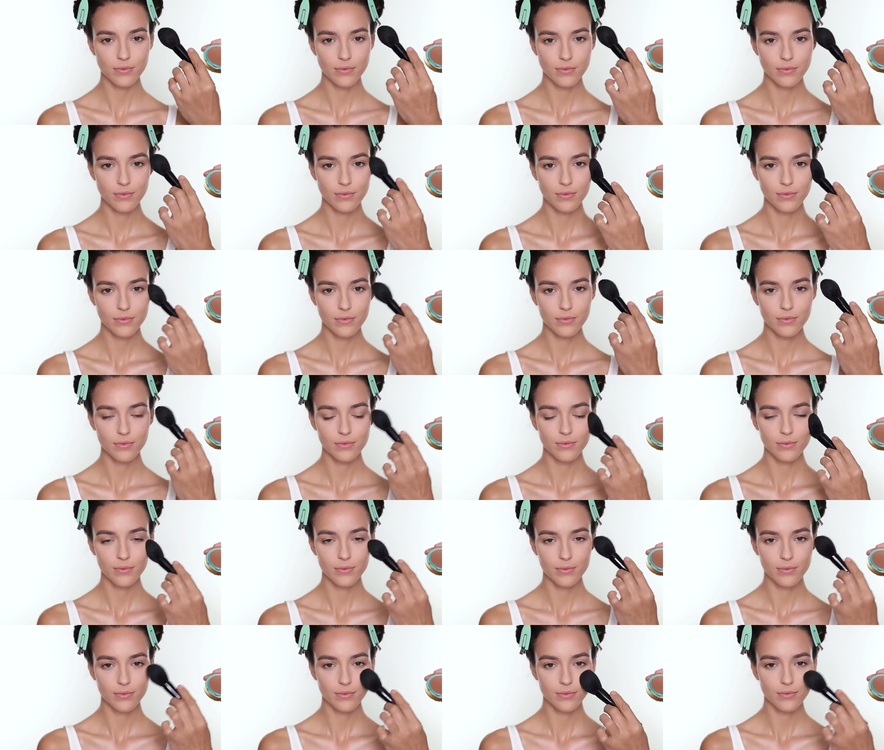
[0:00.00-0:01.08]

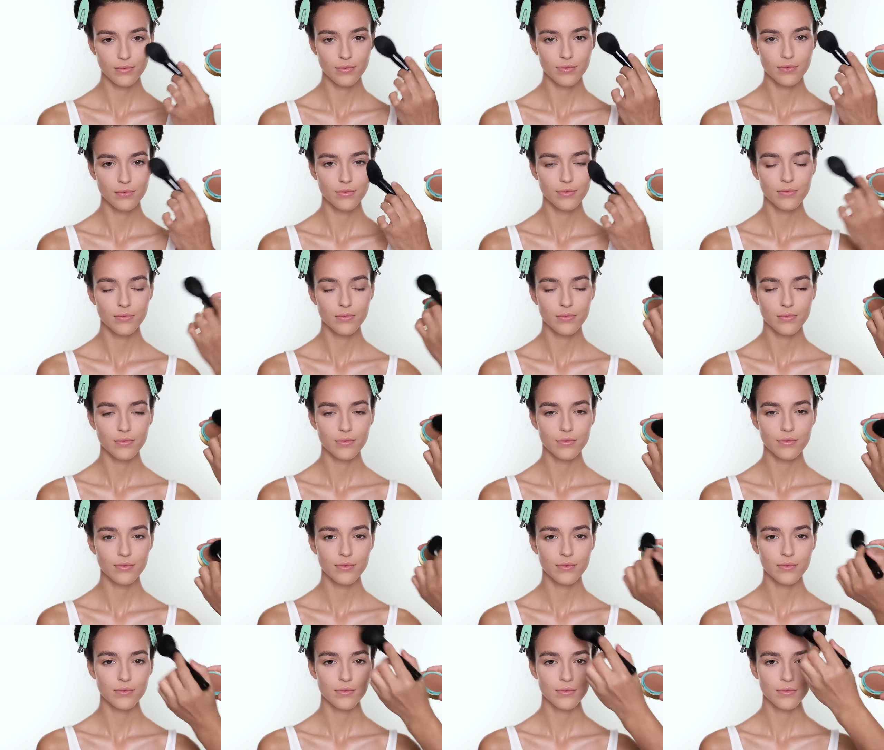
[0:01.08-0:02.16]

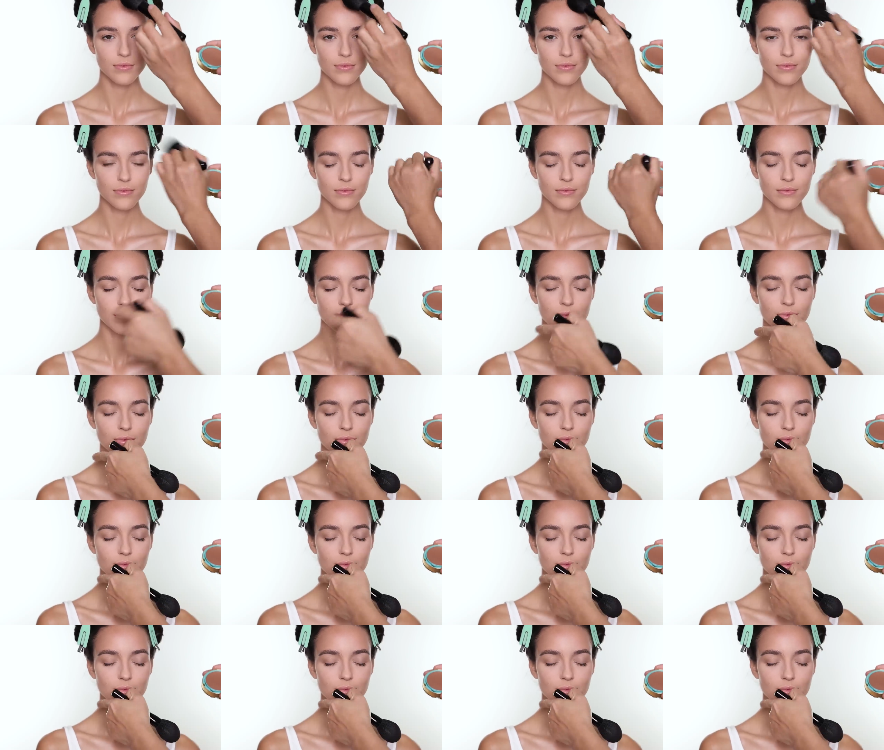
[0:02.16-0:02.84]
(silence)